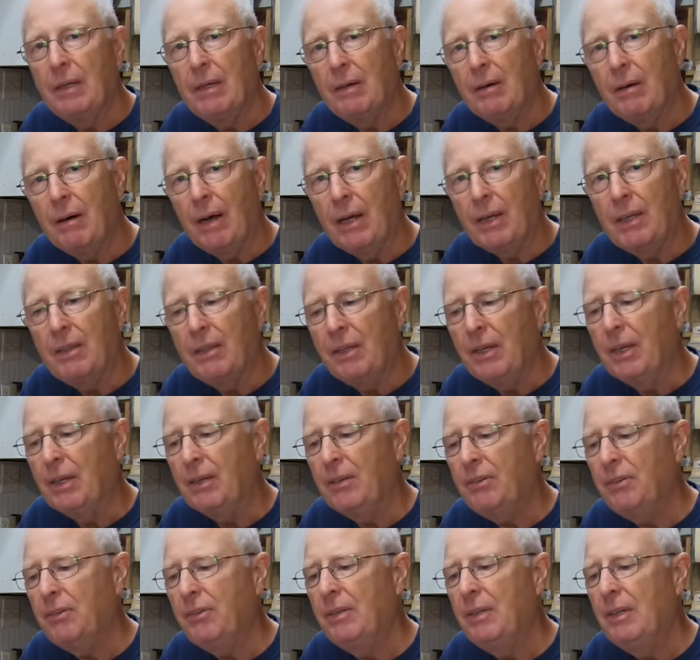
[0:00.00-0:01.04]
like
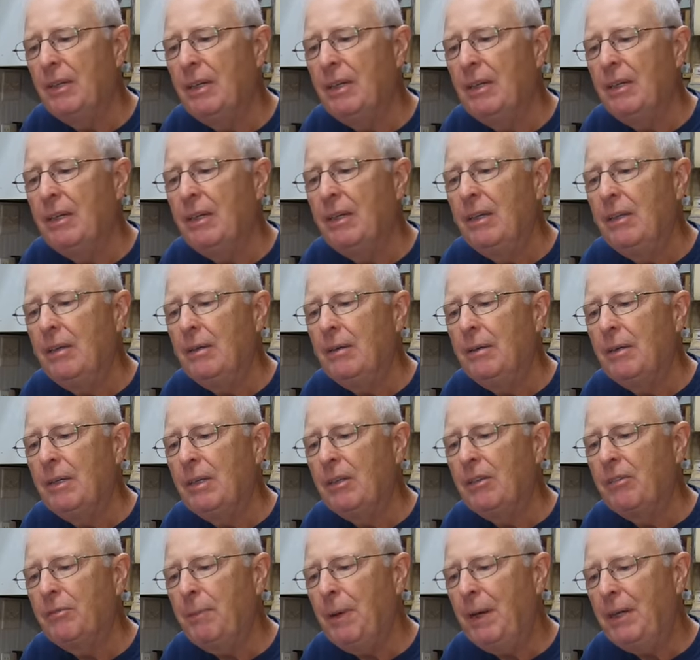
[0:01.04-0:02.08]
this,
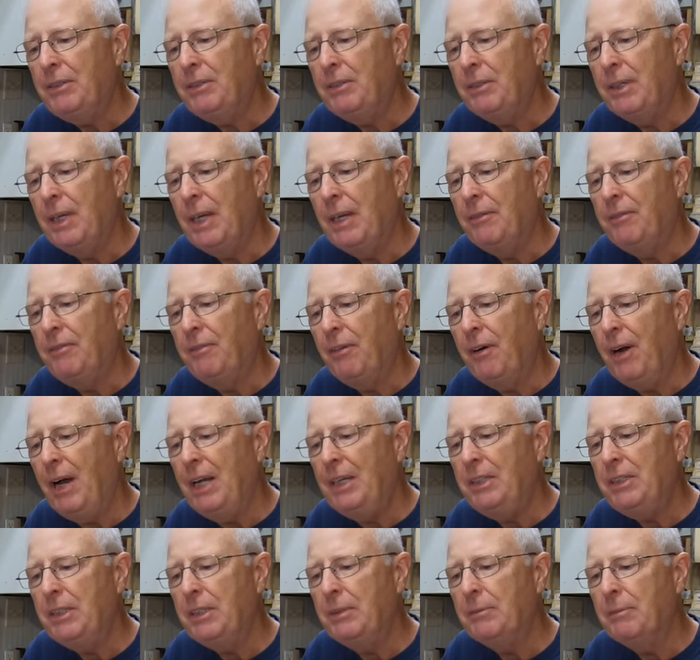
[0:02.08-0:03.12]
especially a
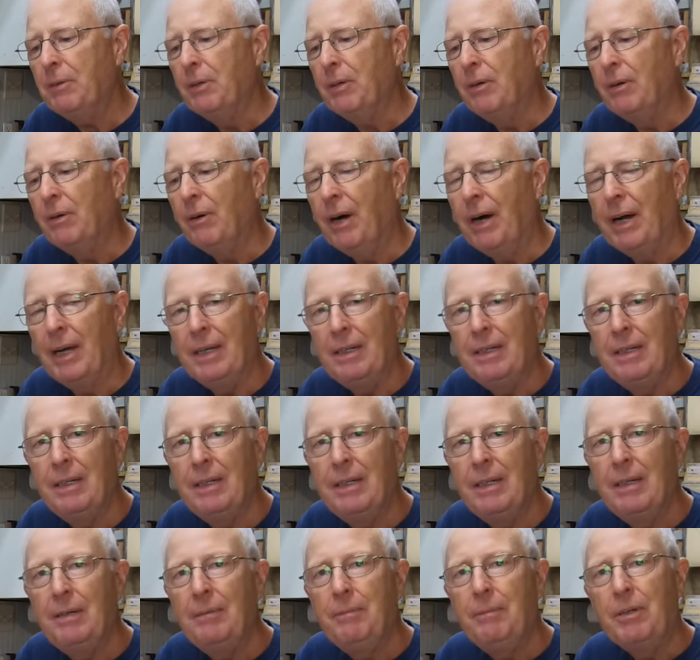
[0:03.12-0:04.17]
flashing blue light,
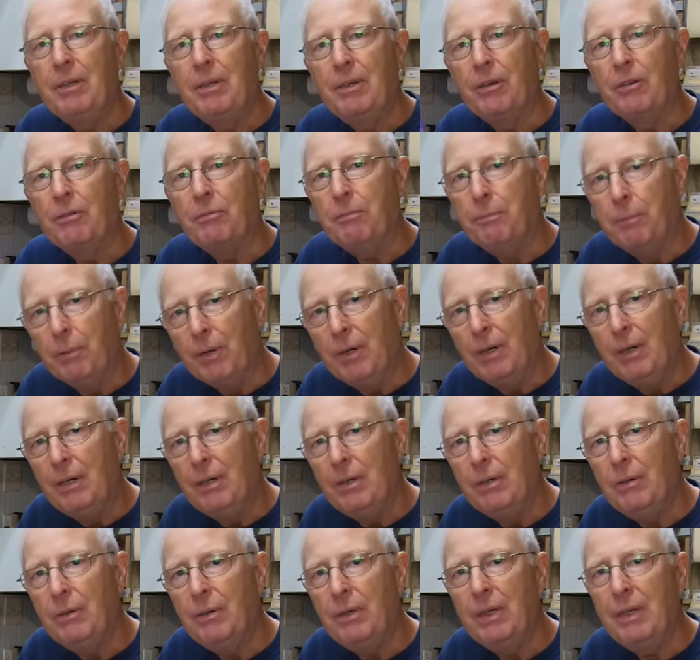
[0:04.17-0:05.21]
because
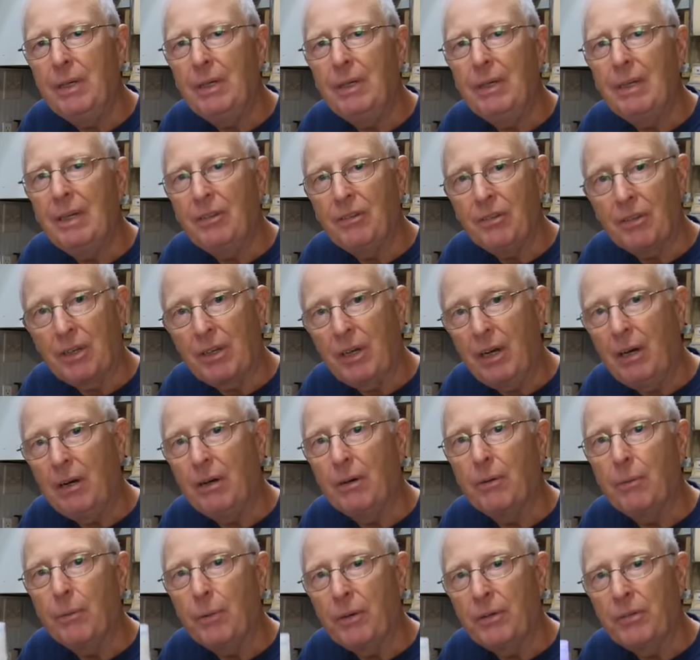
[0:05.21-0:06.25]
blue is a
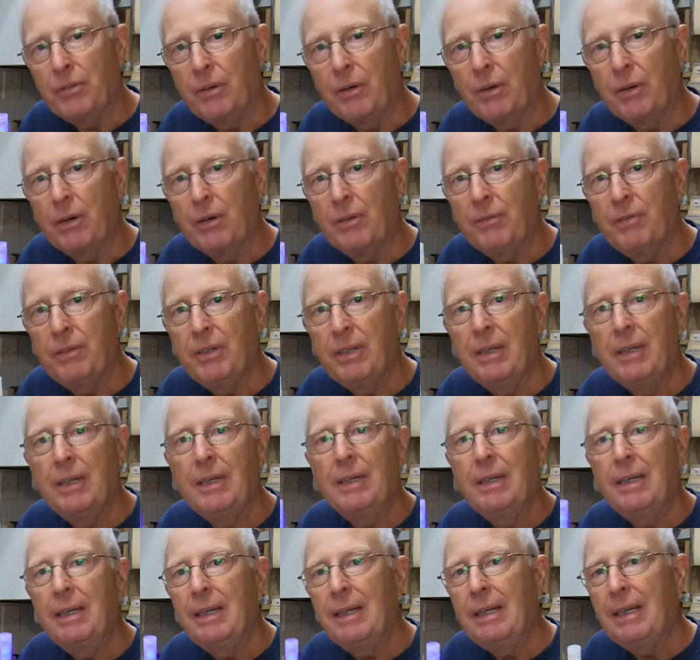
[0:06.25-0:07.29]
color reserved
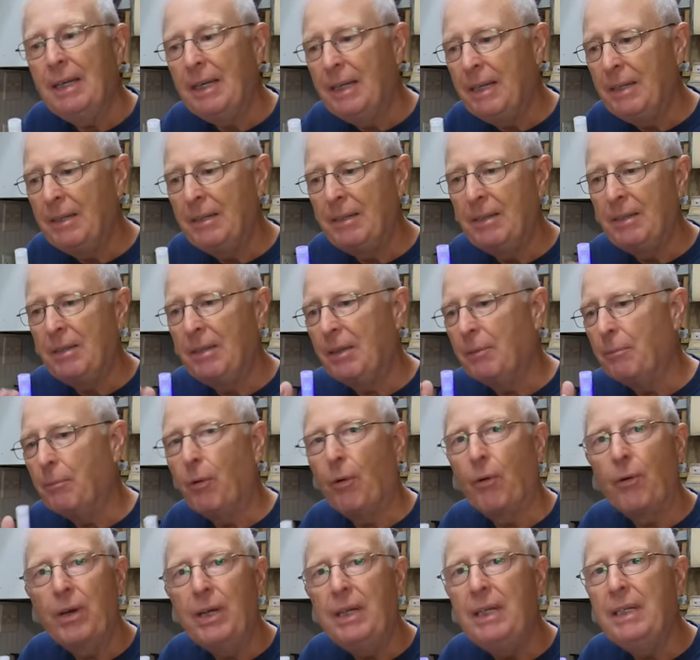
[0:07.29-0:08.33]
in the
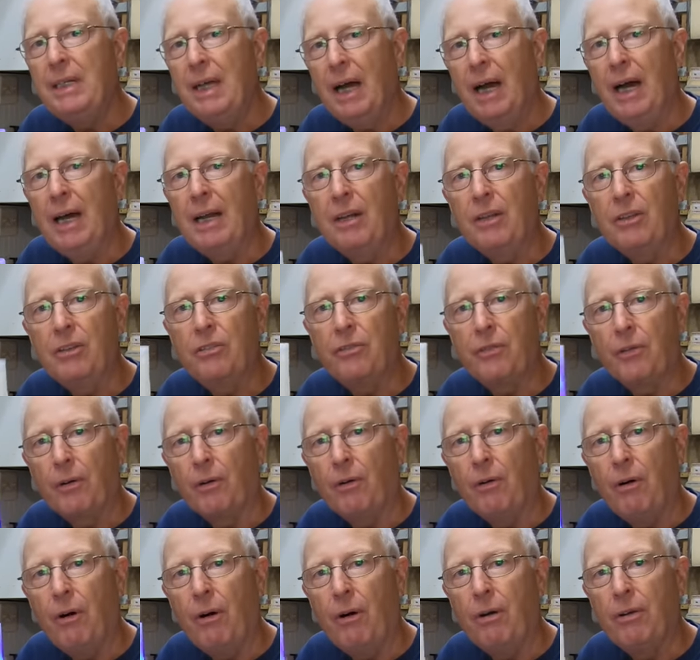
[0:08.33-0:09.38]
marine guidance for
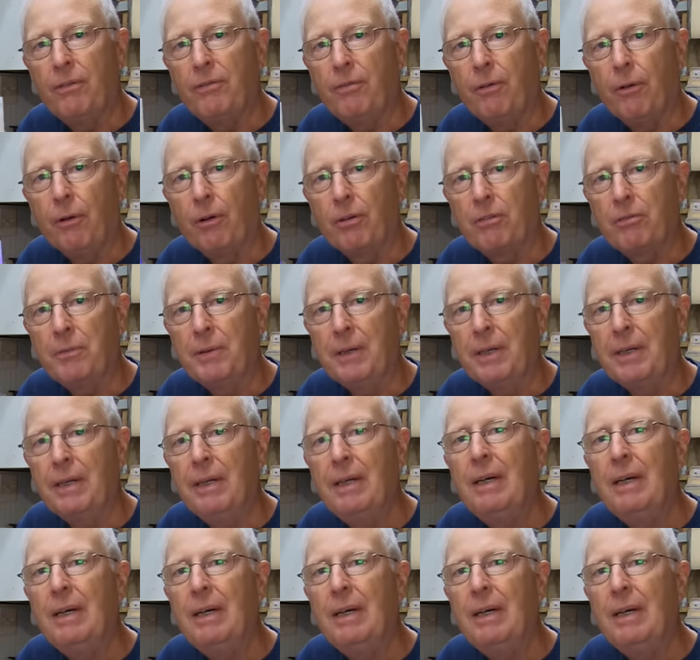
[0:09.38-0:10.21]
law enforcement.